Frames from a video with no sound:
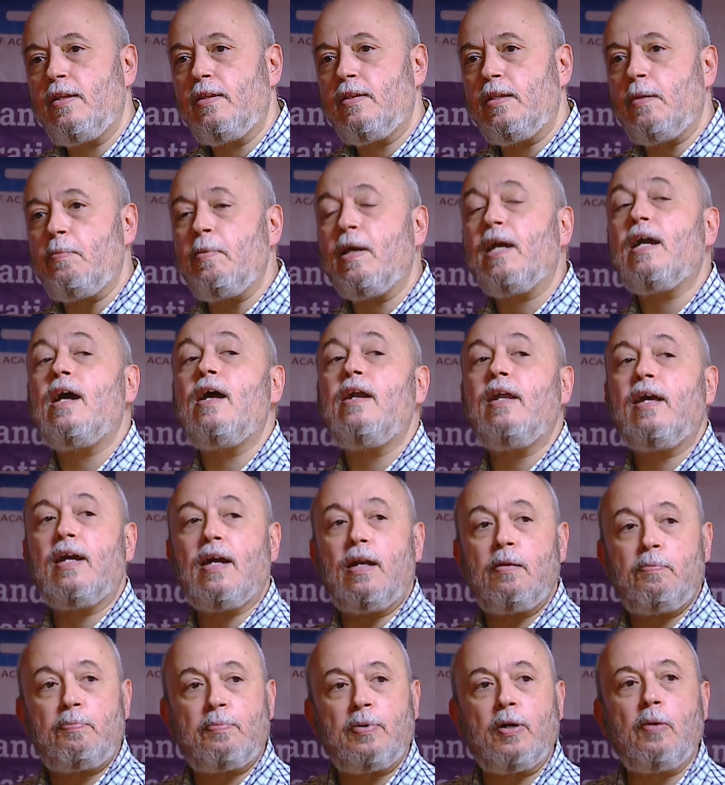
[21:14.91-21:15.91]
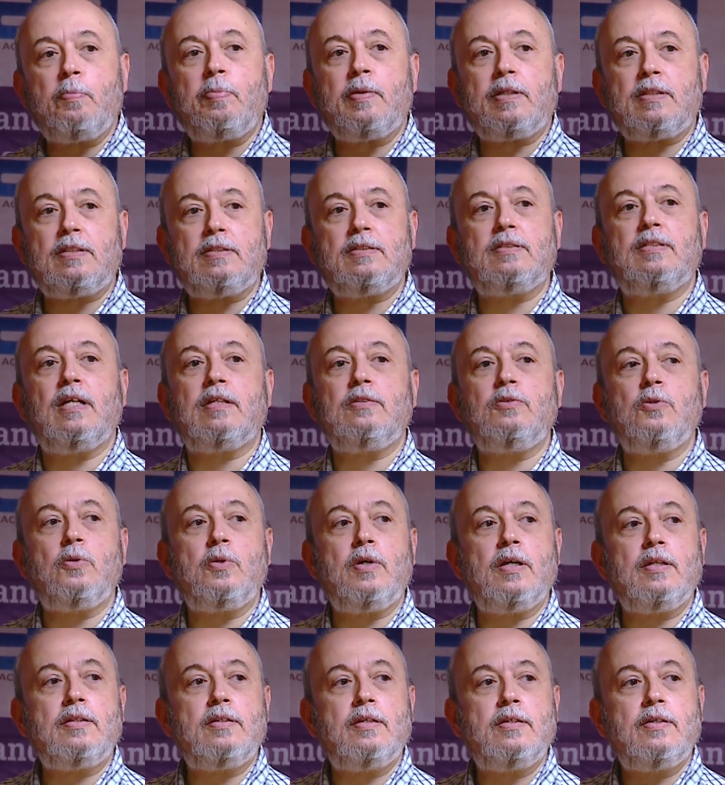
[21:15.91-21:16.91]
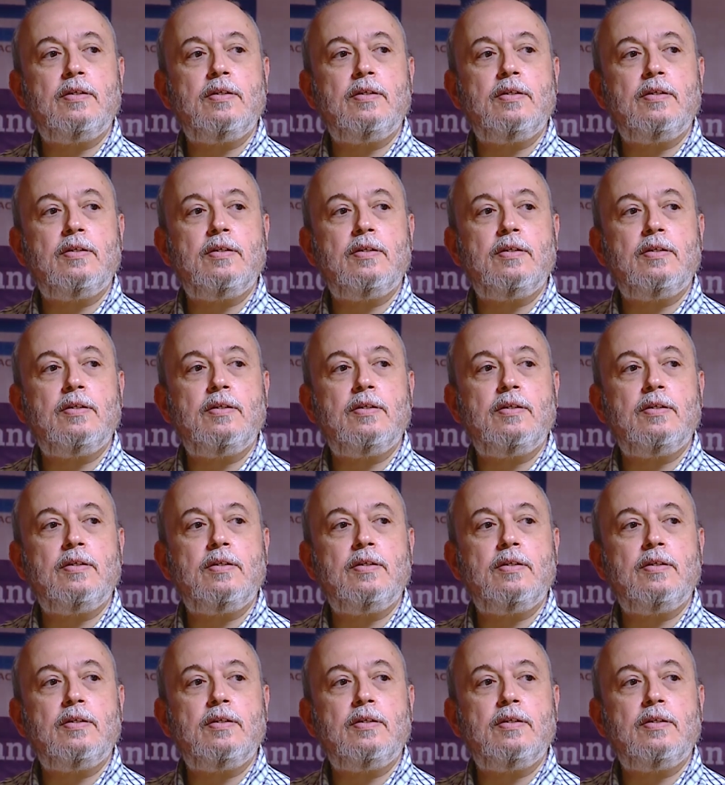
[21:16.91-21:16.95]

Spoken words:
the mechanical properties that you get,